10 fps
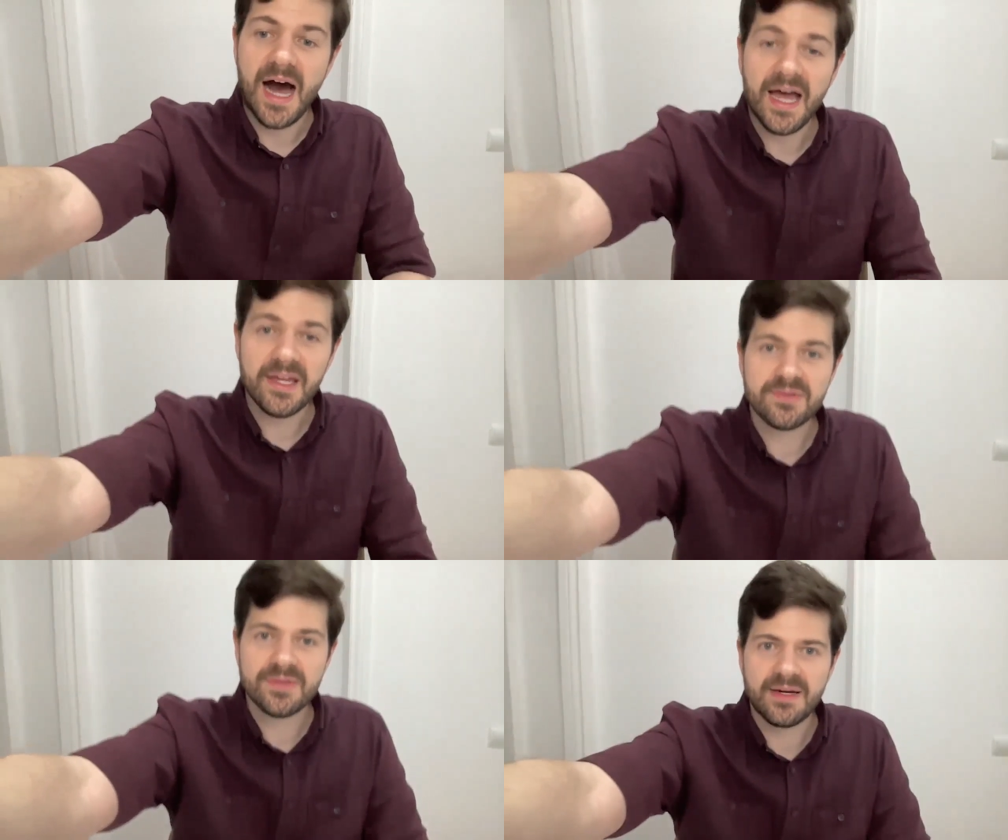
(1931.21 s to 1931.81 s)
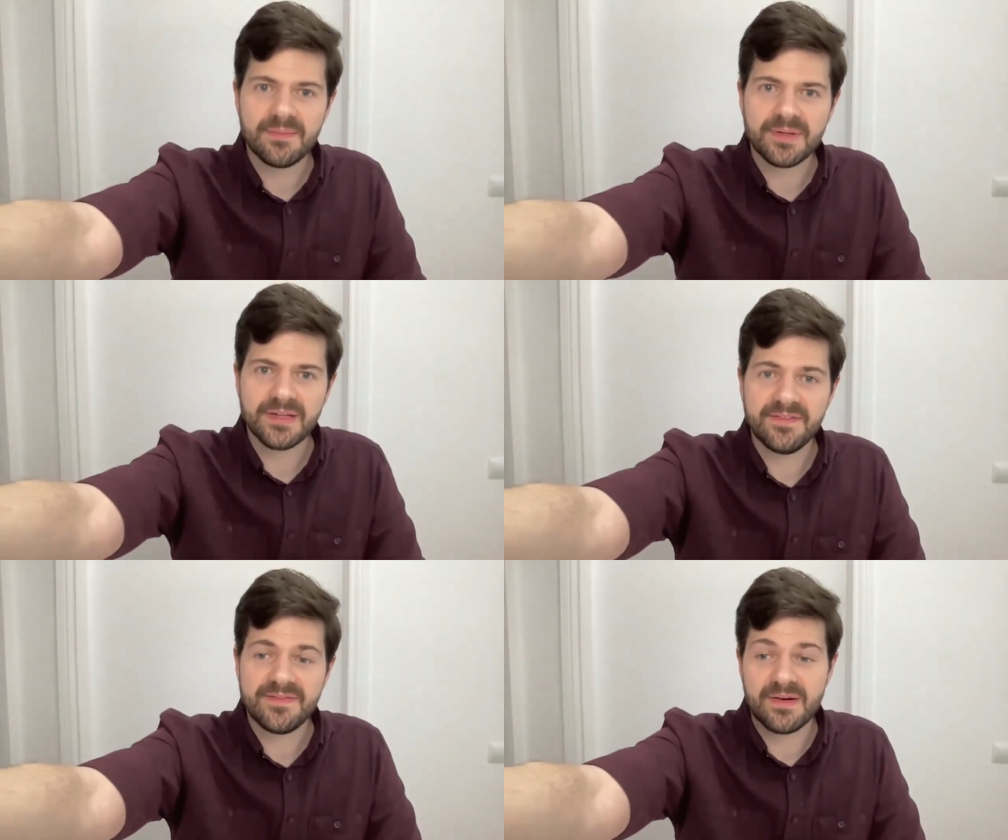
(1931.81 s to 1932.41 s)
I do not
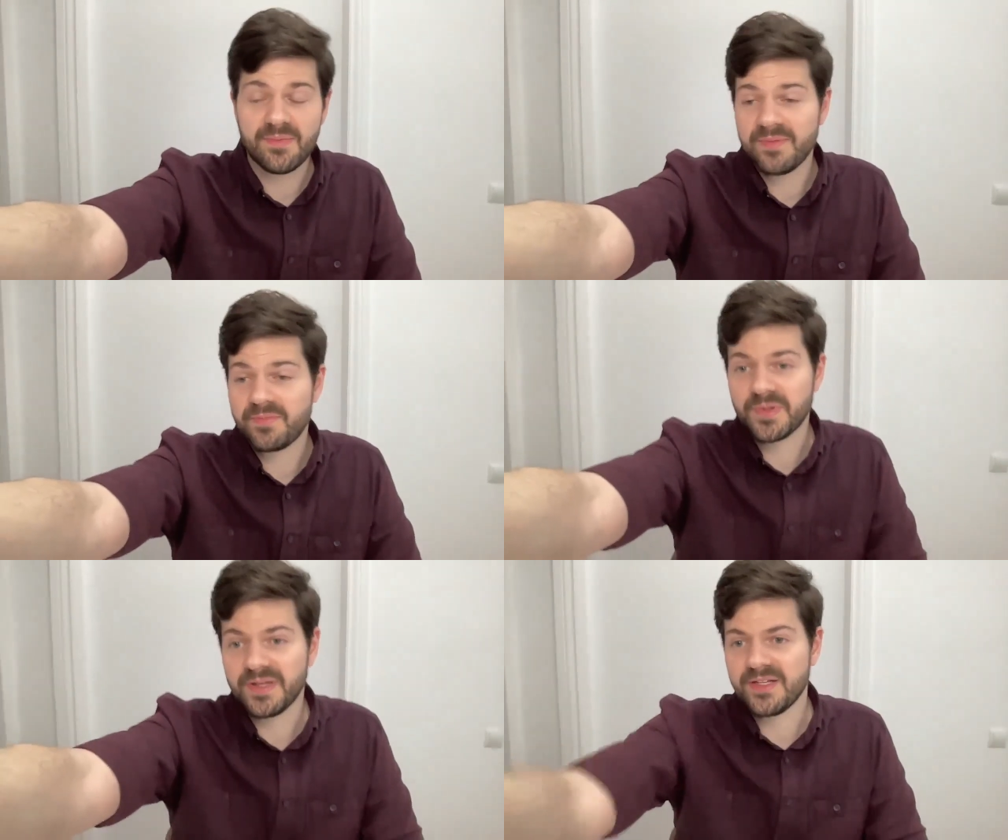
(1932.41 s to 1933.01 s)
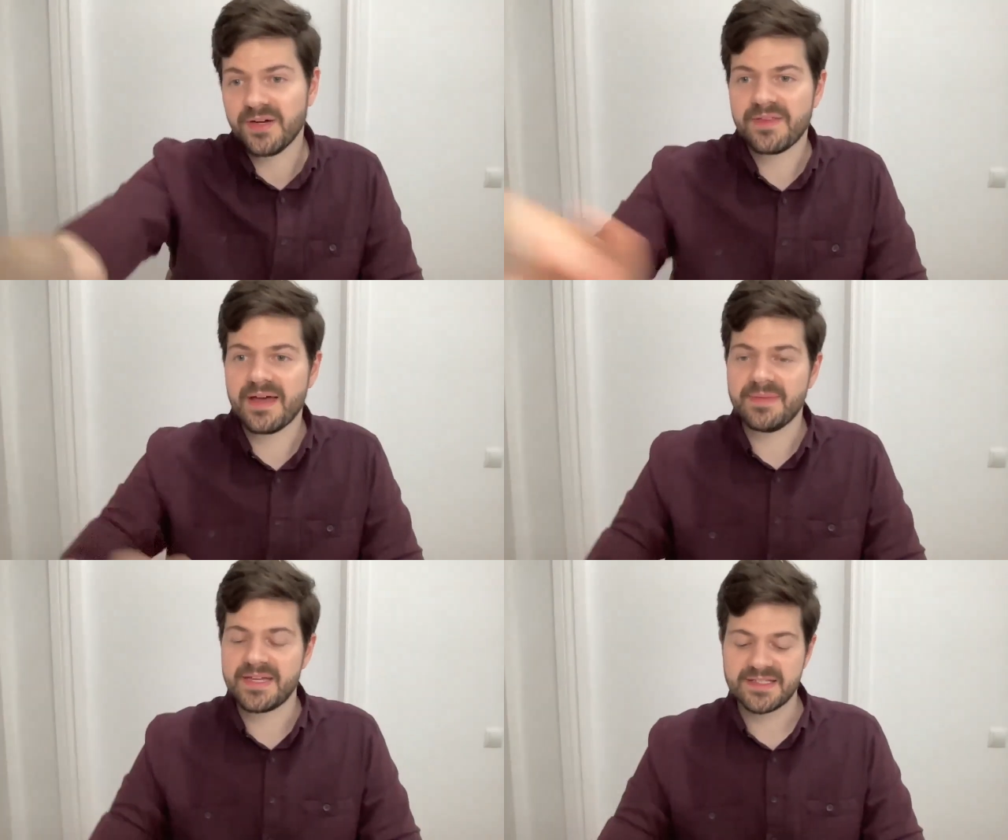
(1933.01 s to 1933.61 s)
believe that we really know
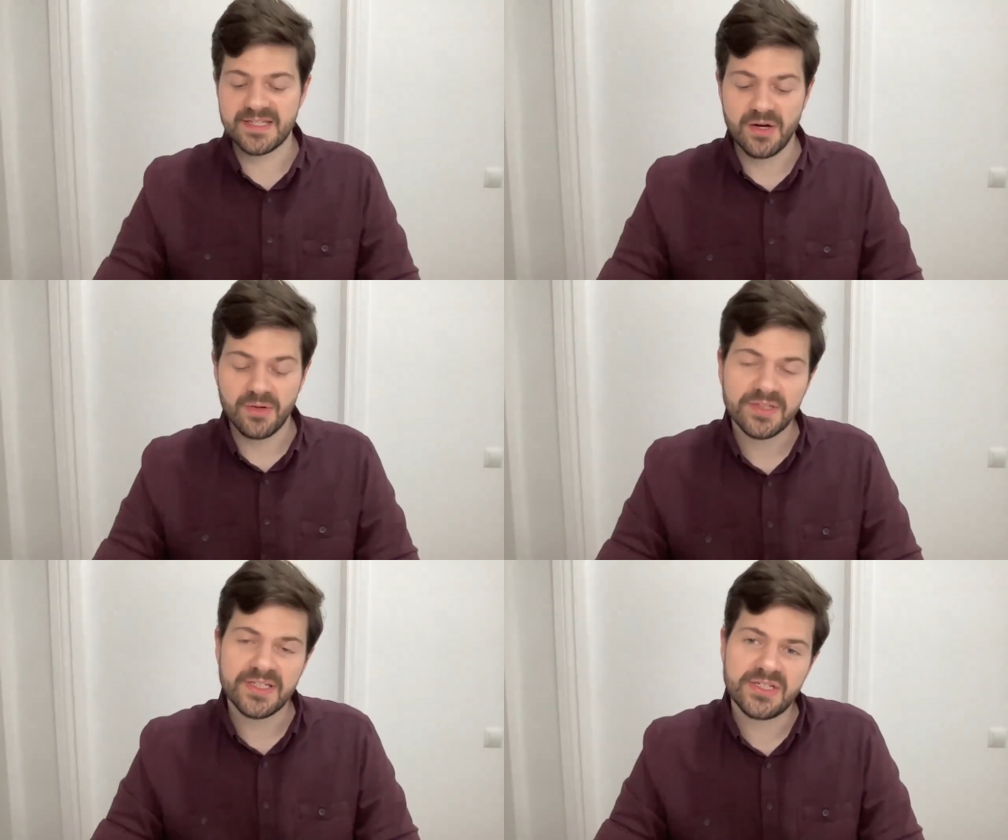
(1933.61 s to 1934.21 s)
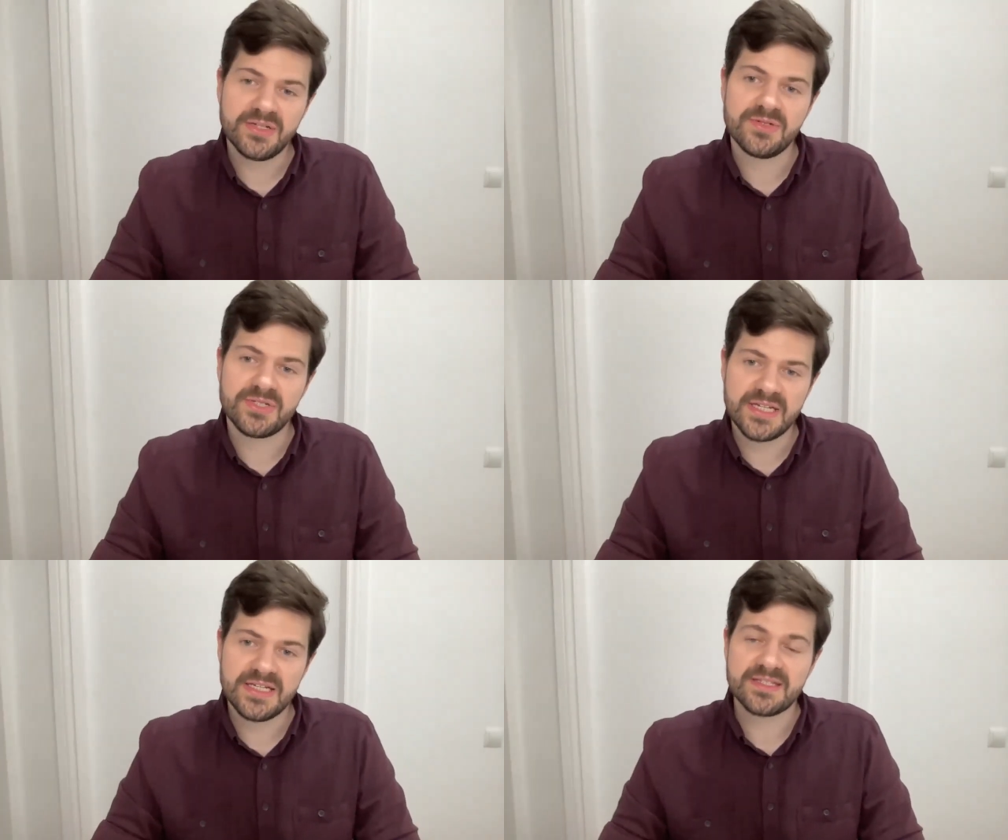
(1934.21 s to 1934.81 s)
that because the only two
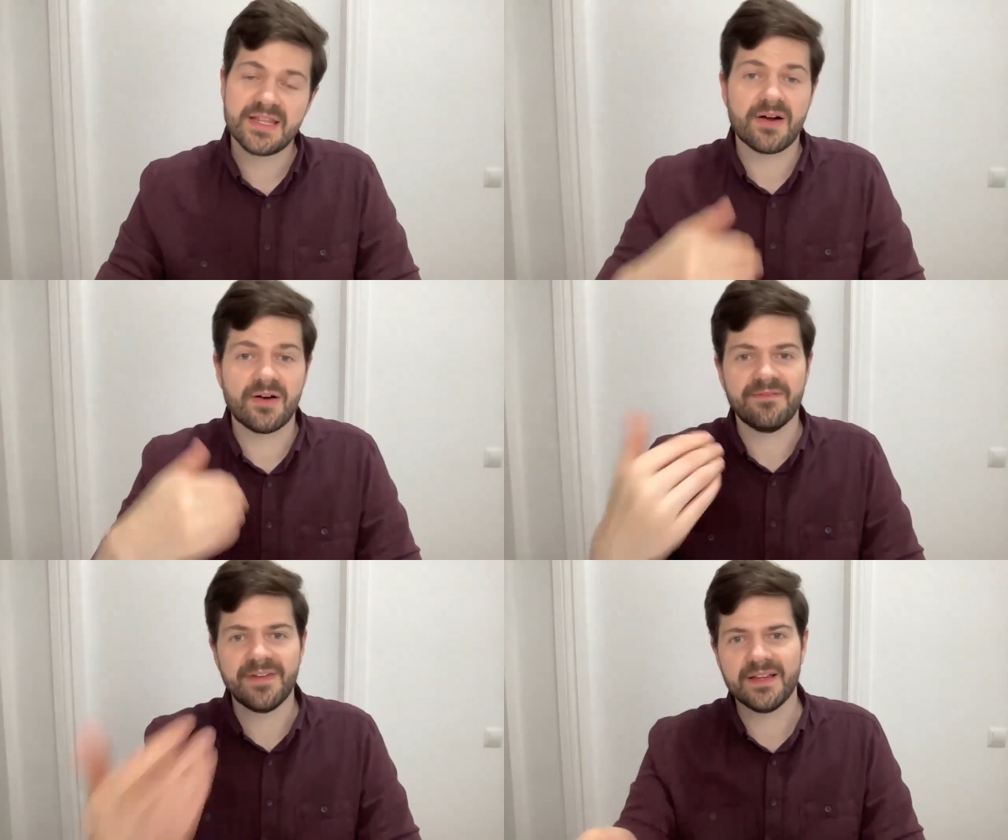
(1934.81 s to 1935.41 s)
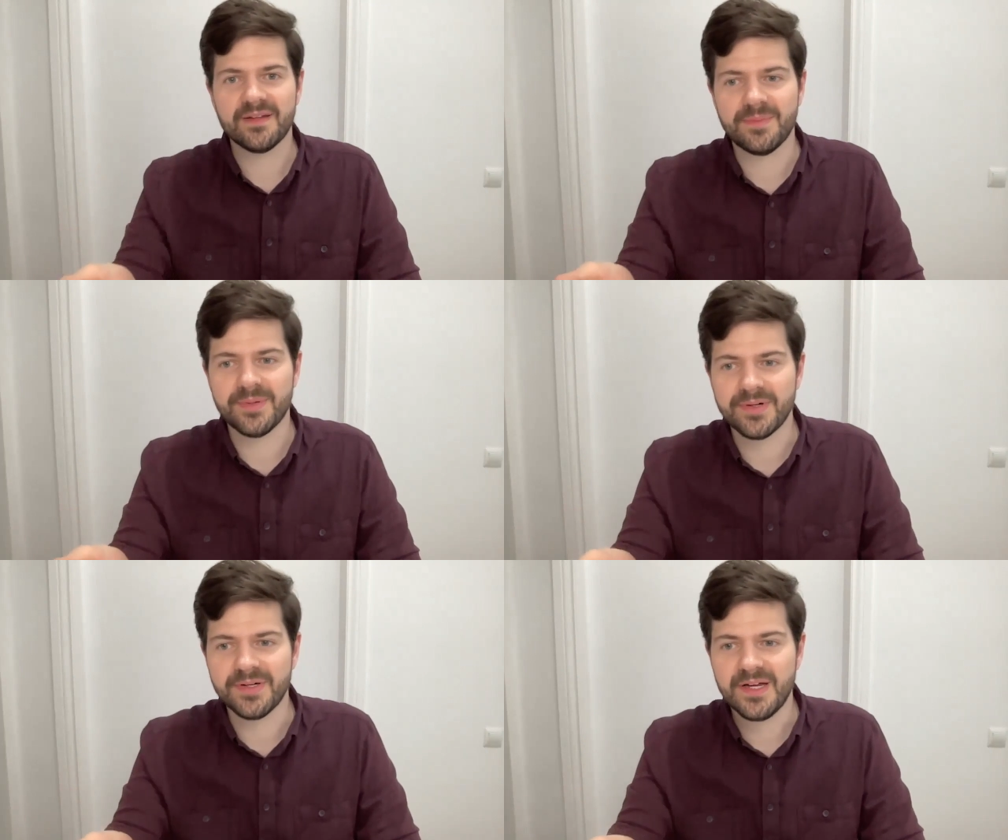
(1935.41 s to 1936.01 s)
sheets that are
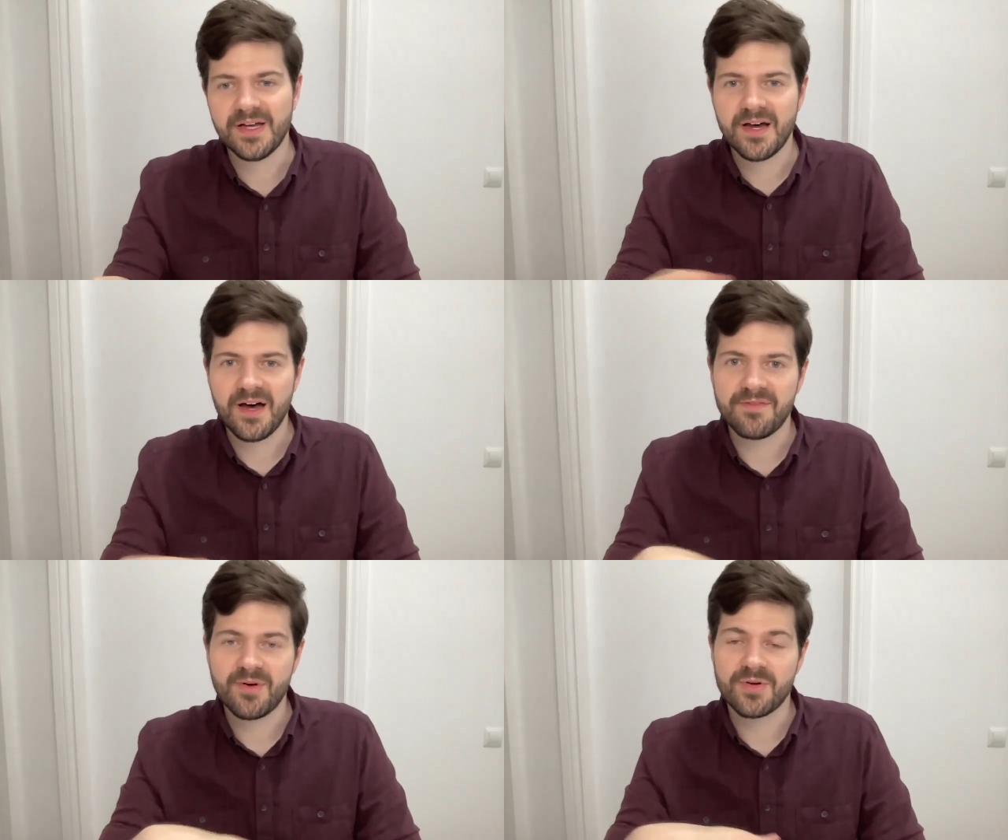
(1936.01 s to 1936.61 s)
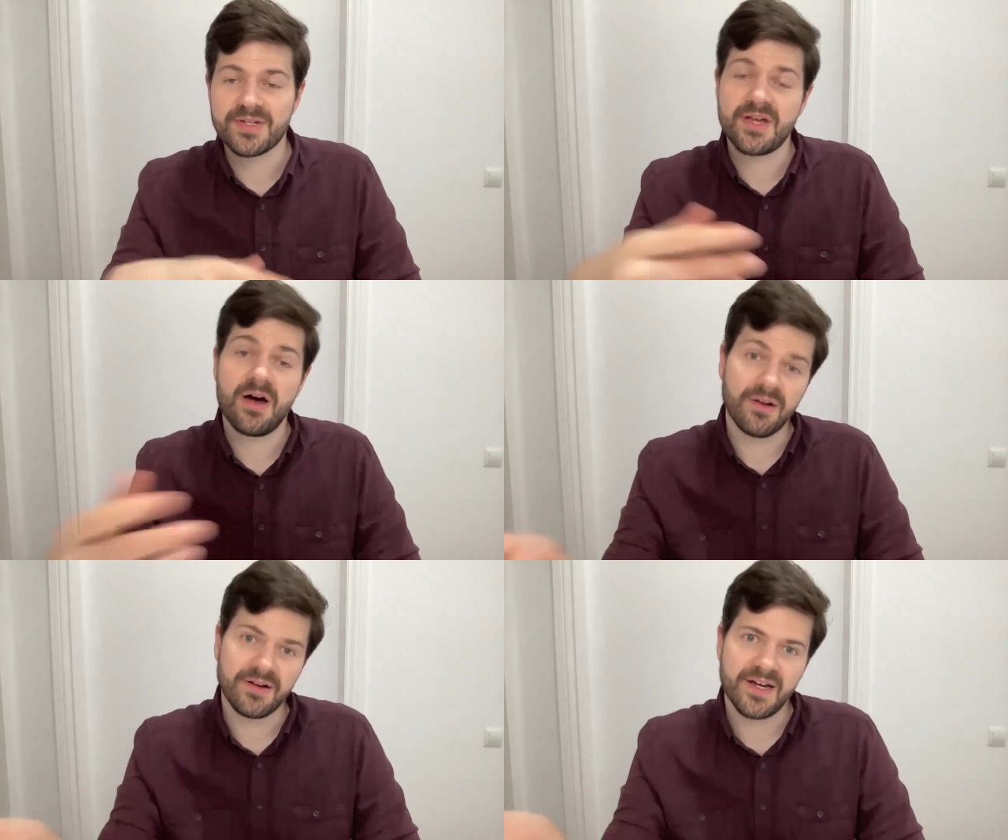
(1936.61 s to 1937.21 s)
available, of course,
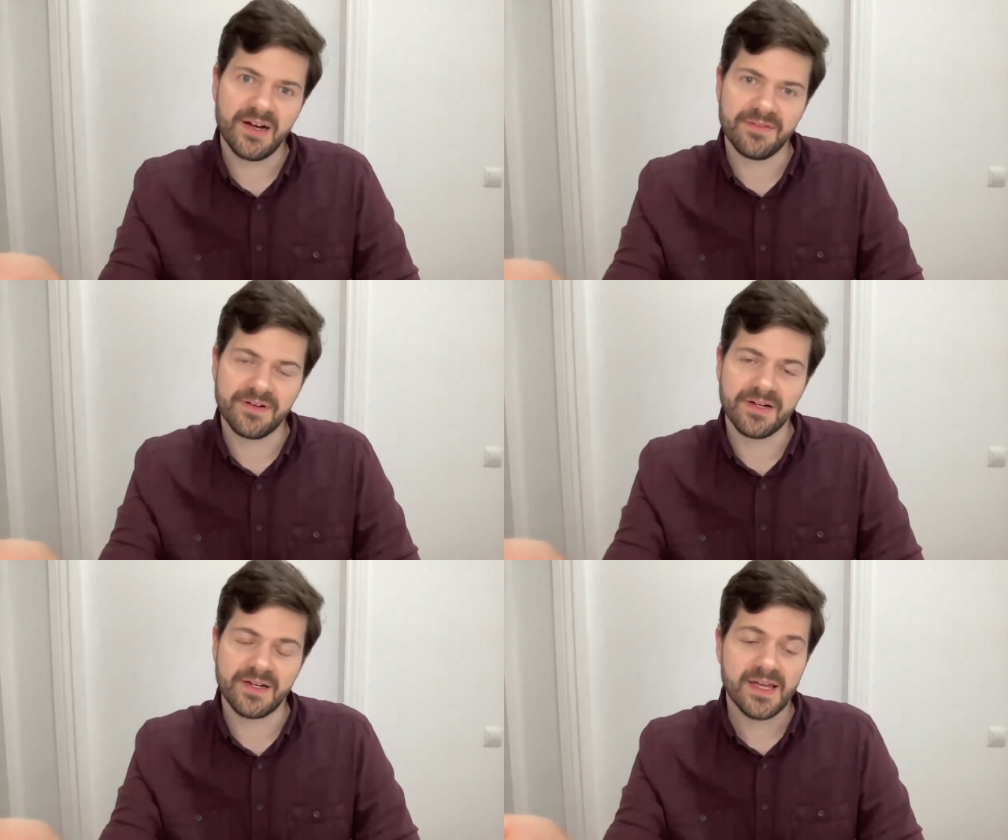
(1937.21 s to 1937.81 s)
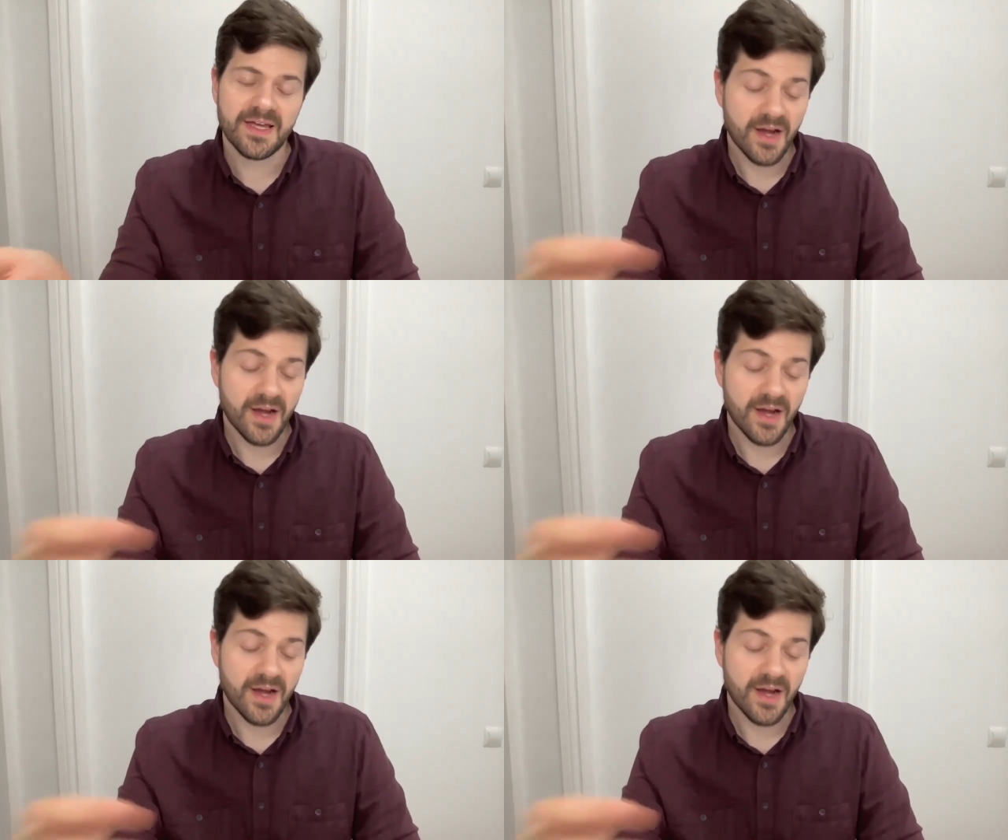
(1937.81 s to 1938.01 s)
aren't colored.